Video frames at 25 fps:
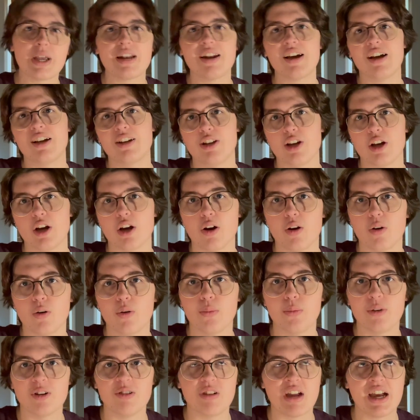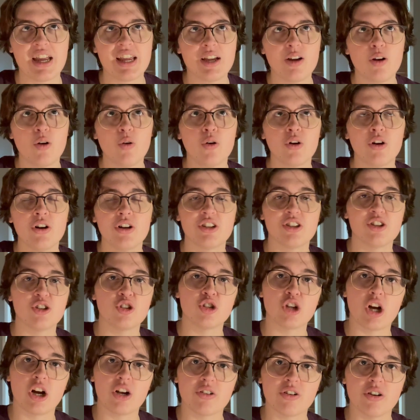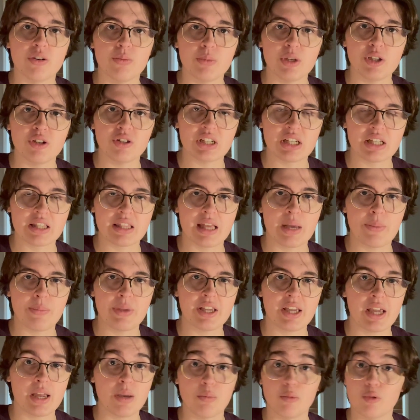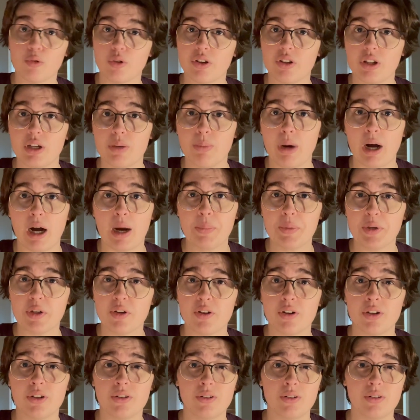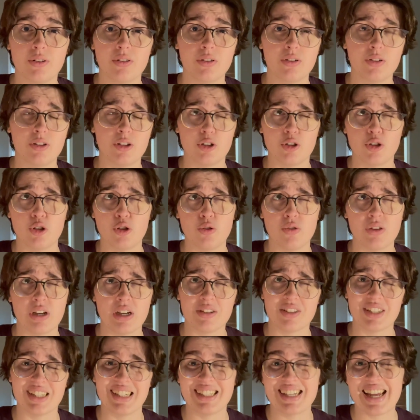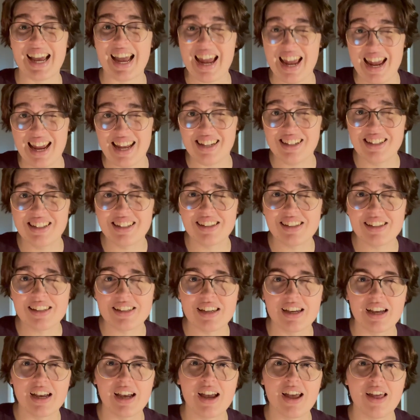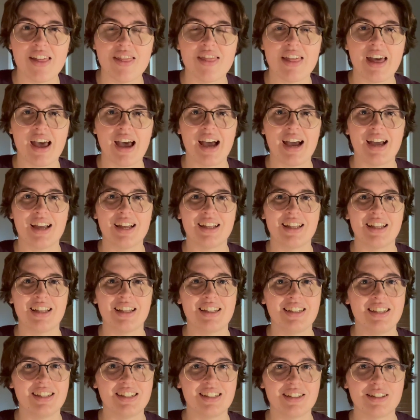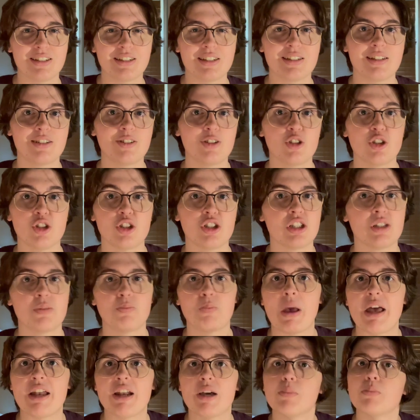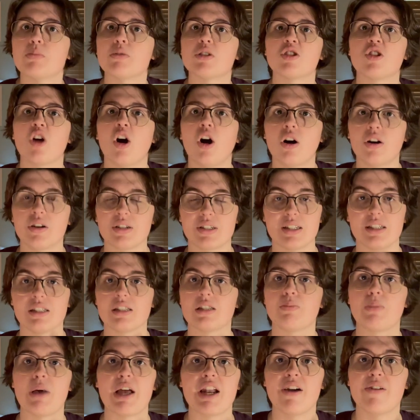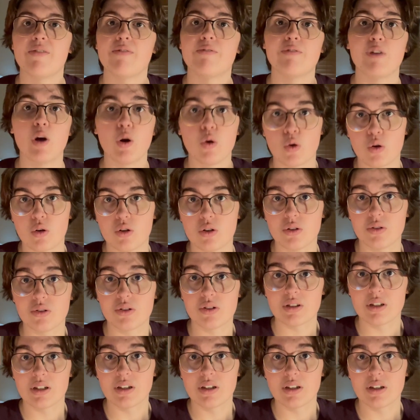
not know, Nightcore is a genre of music that became really popular in the 2010s. That is just sped up songs and sped up vocals.